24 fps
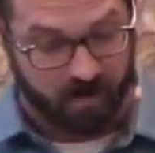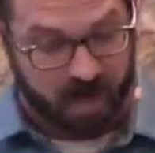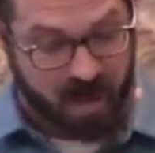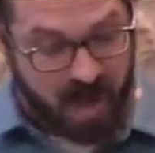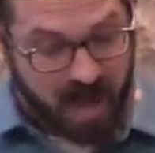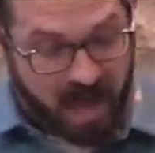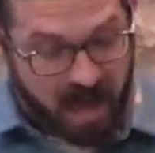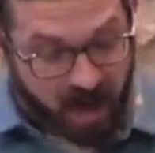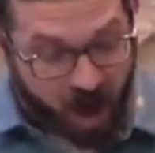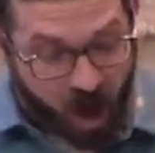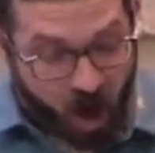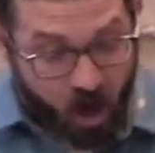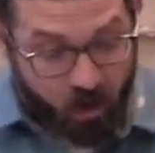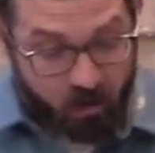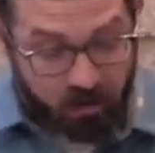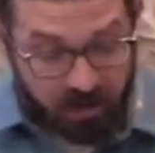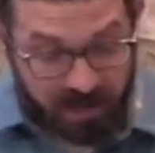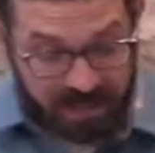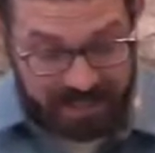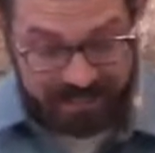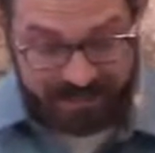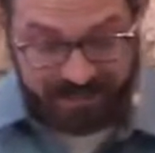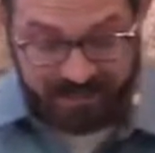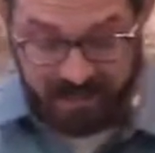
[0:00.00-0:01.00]
and all
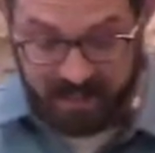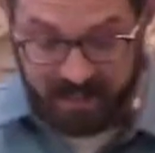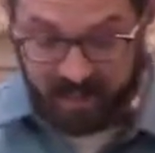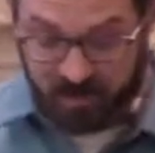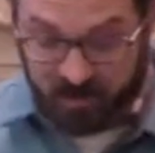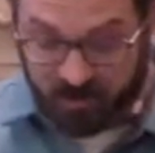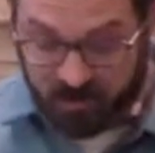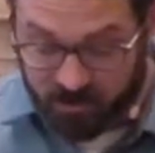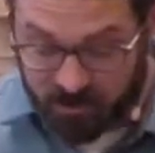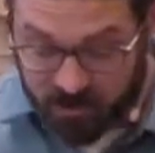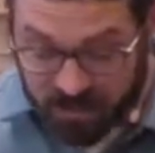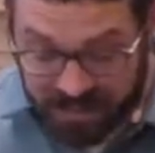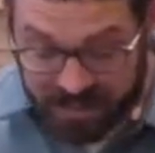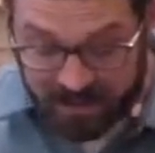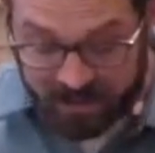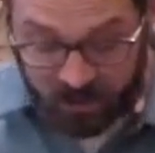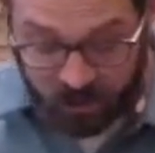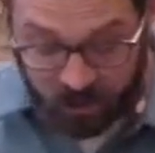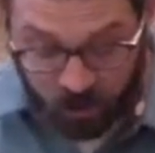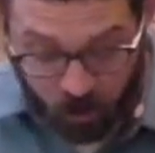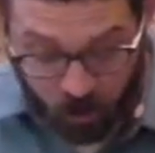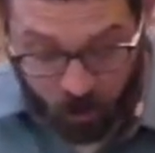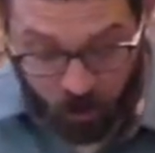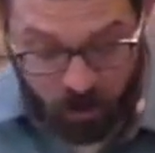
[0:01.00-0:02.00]
things in it, since he is
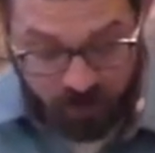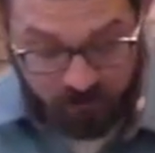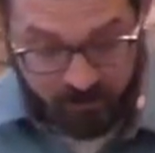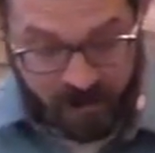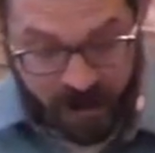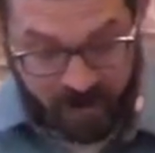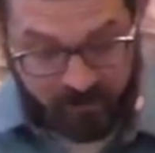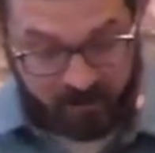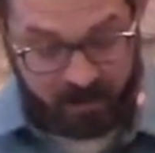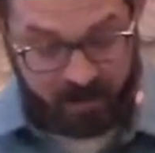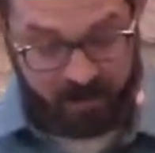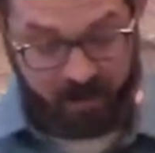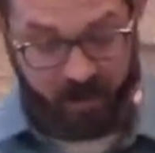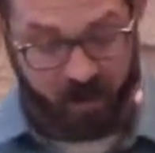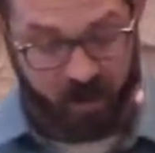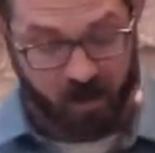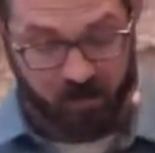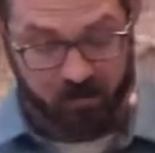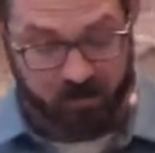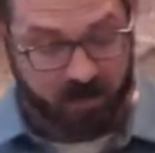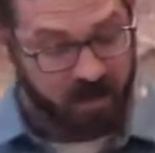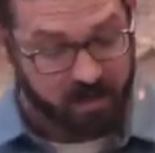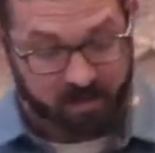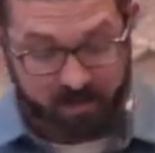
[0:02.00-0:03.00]
Lord of heaven and earth,
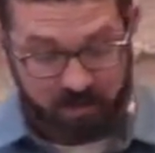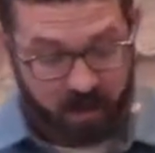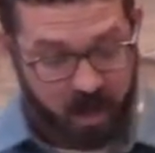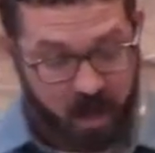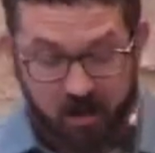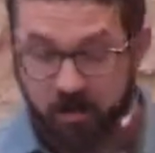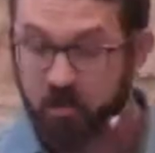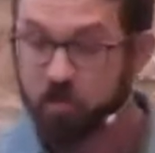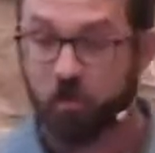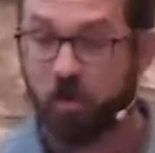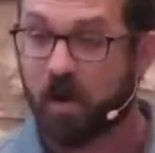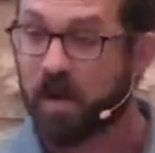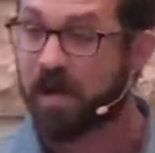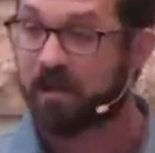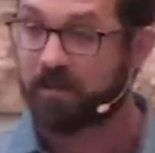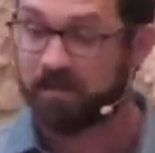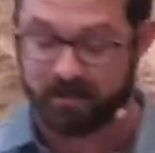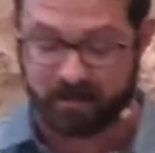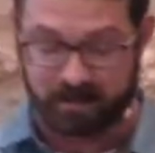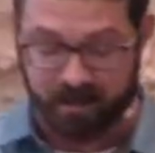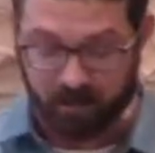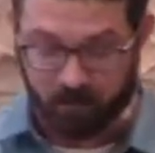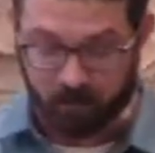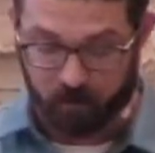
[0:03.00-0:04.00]
does not dwell in
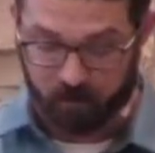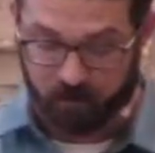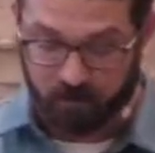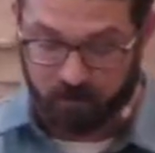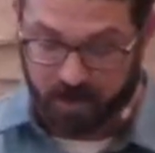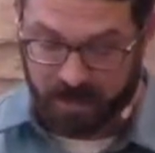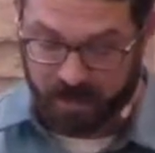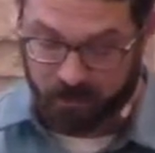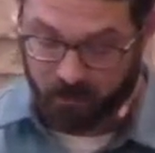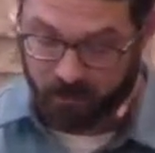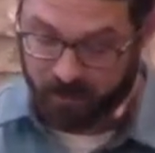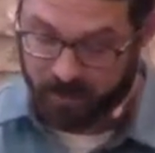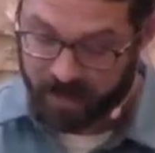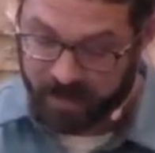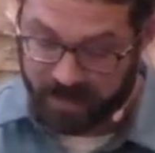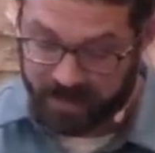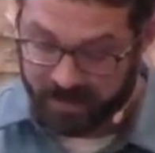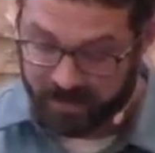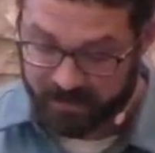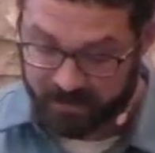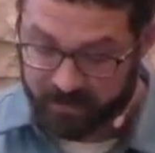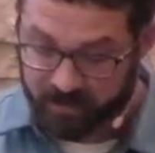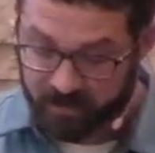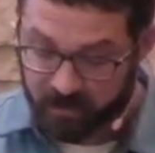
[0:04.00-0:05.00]
temples made with
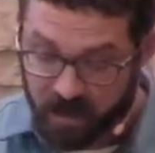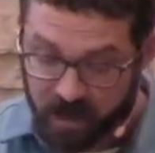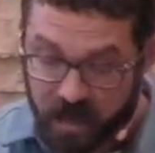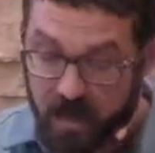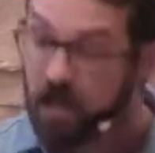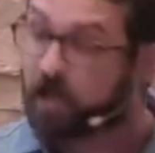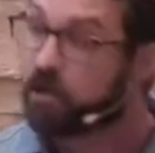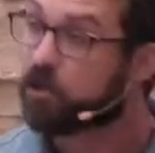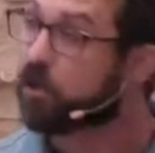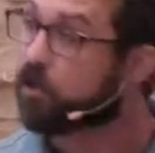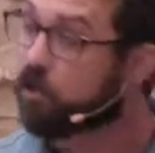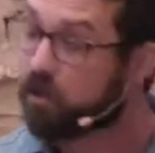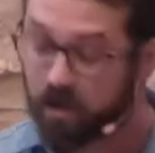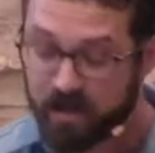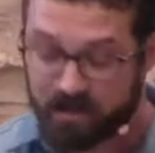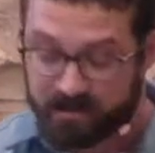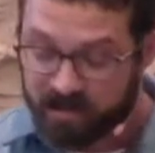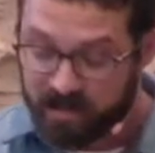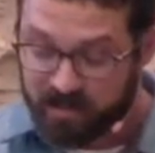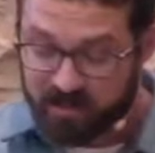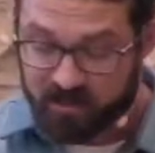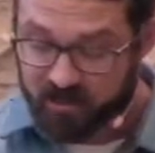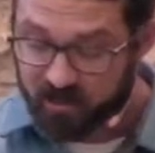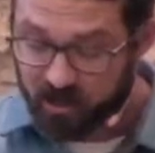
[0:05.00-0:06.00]
hands, nor is
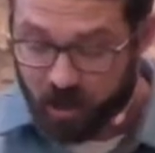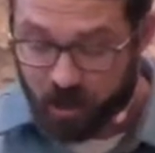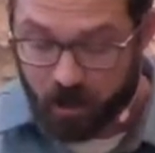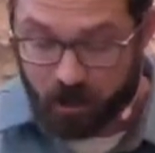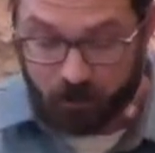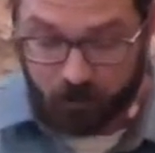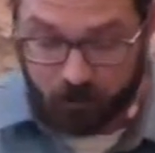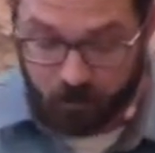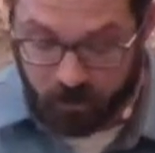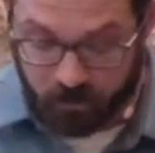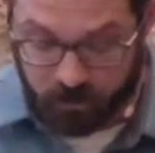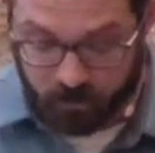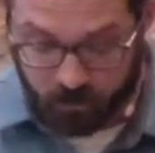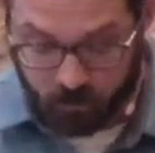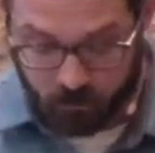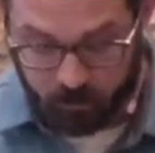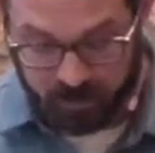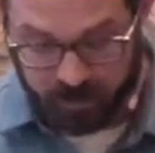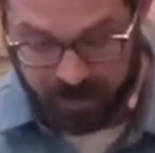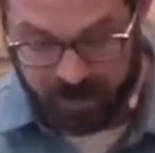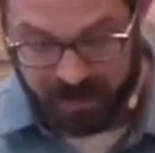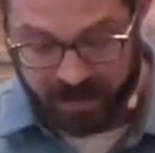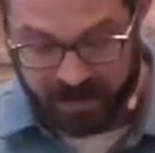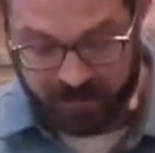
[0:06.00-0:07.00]
he served with human
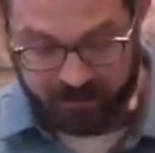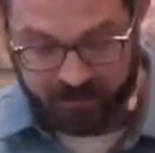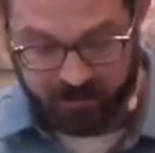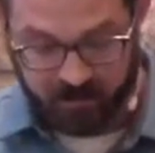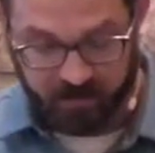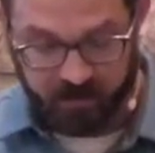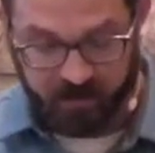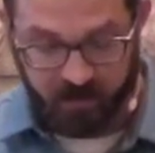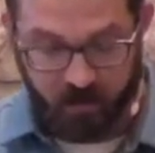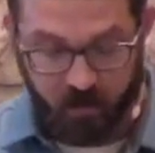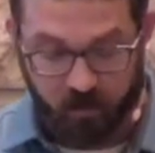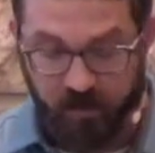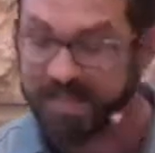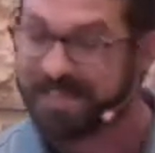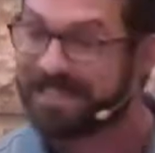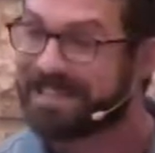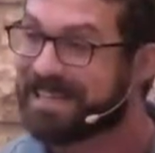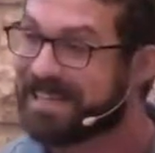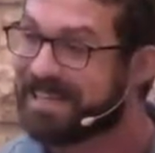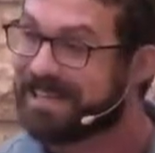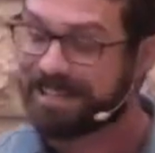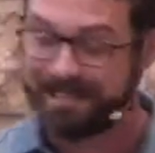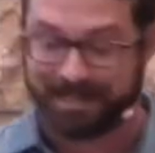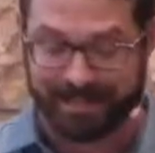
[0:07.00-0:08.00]
hands as though he
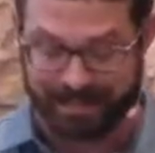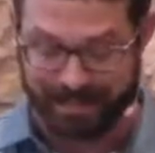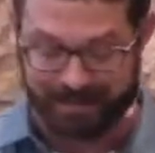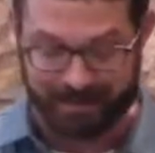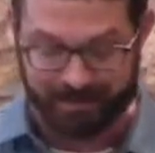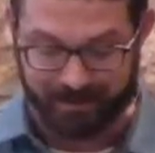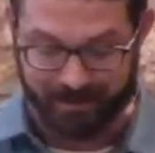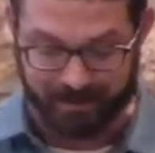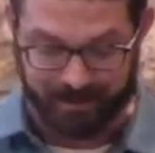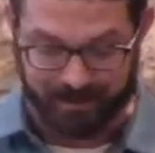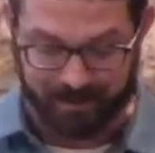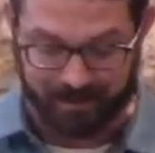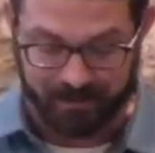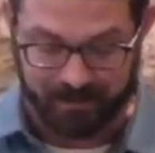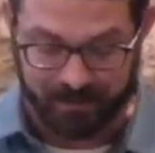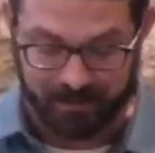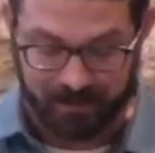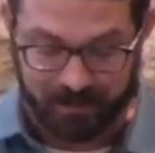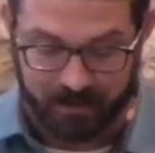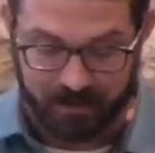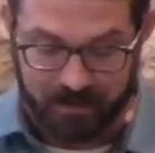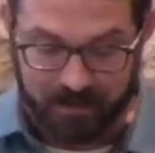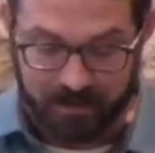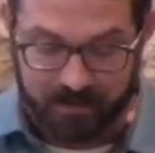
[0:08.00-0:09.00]
needed anything,
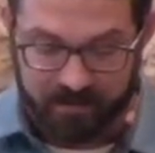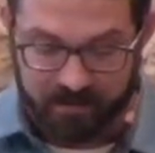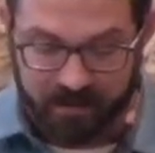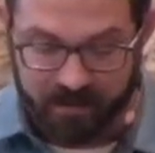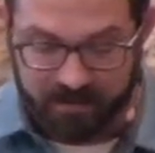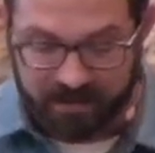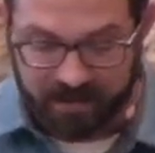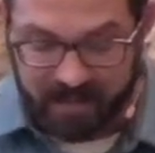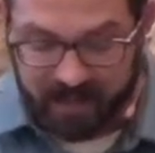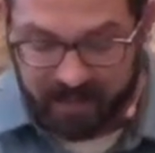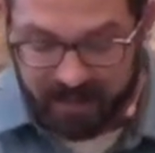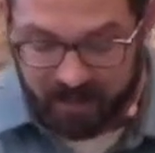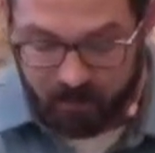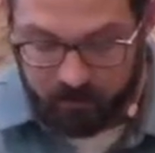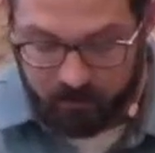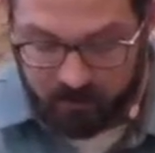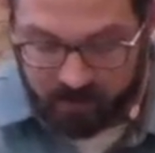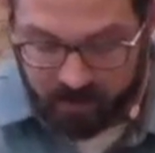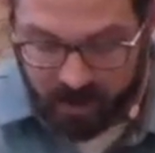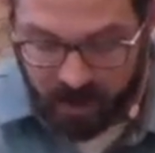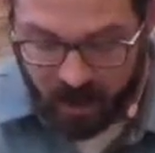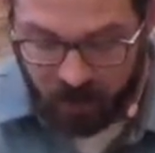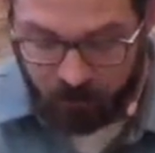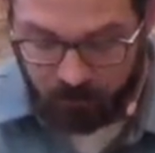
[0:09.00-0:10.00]
since he
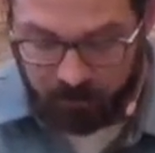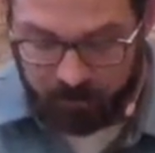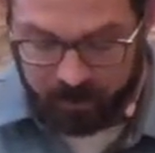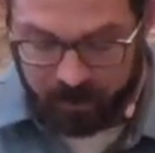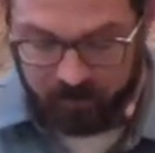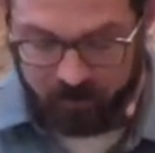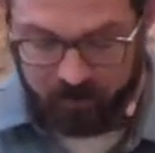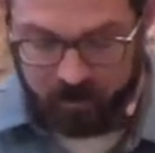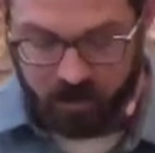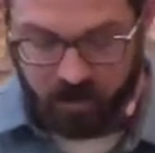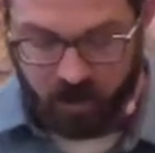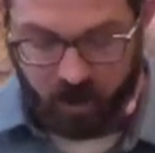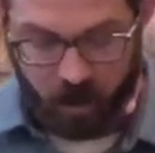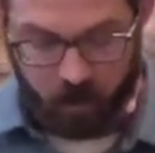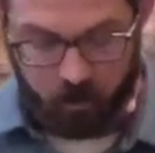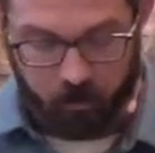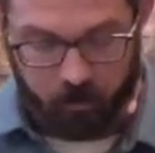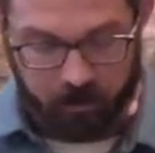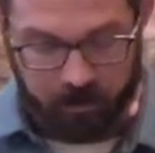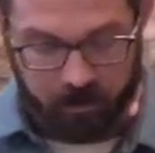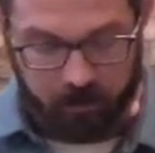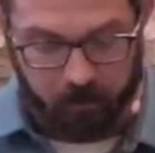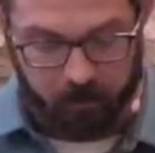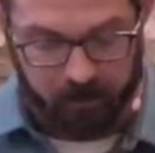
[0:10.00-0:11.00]
himself gives to all
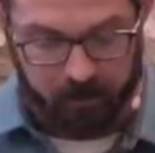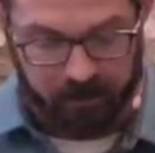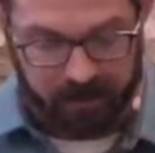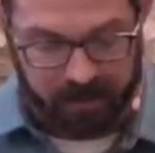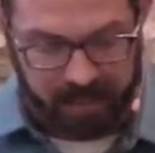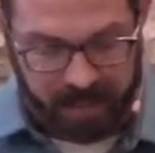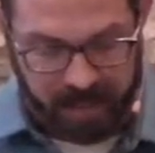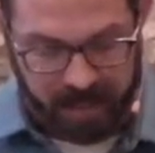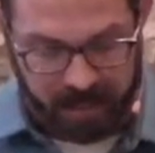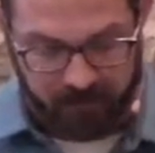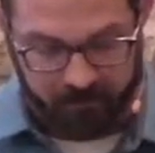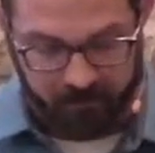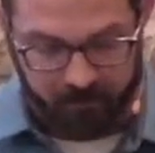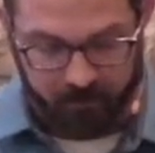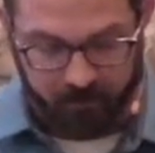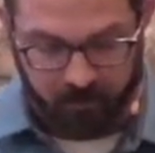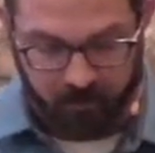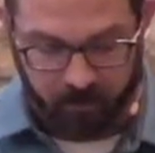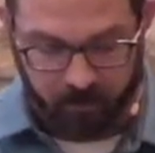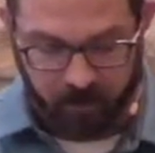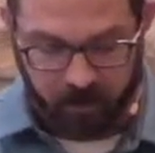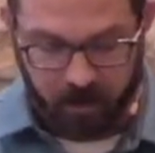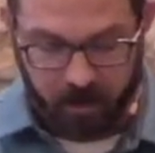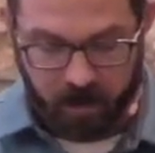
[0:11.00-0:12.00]
people life
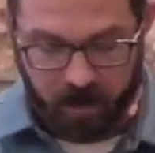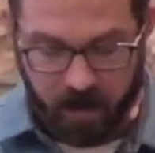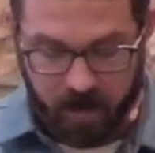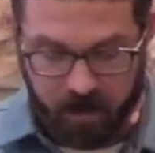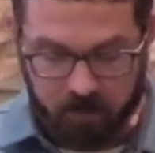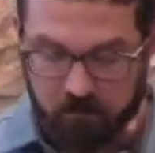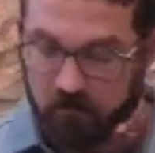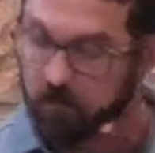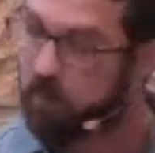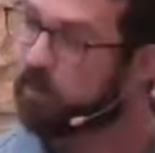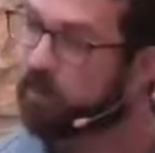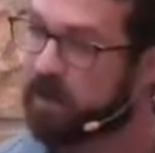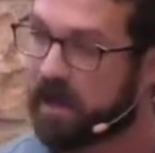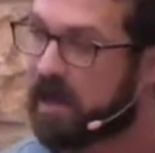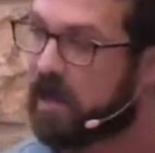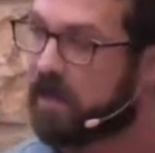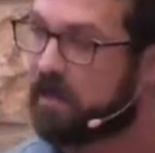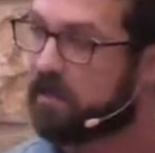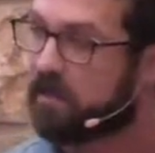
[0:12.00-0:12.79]
and breath